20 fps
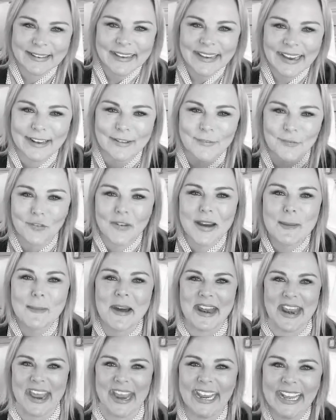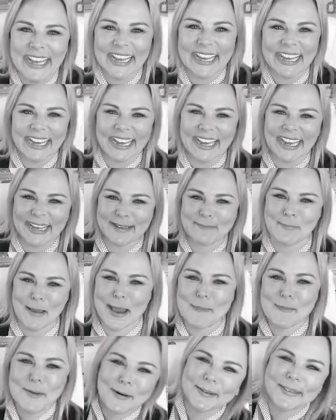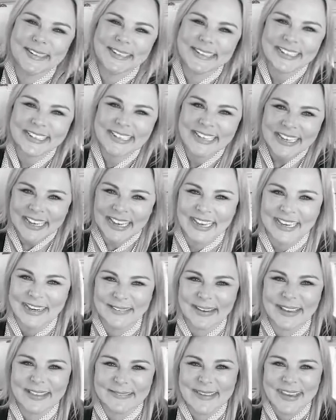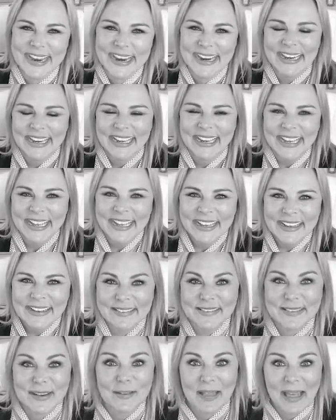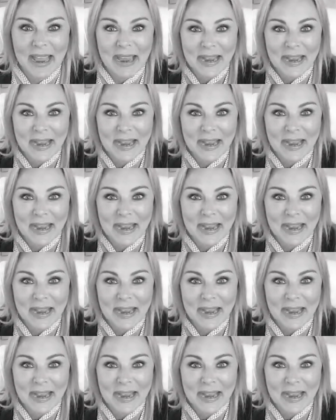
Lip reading: it's free money. People, are you with me? So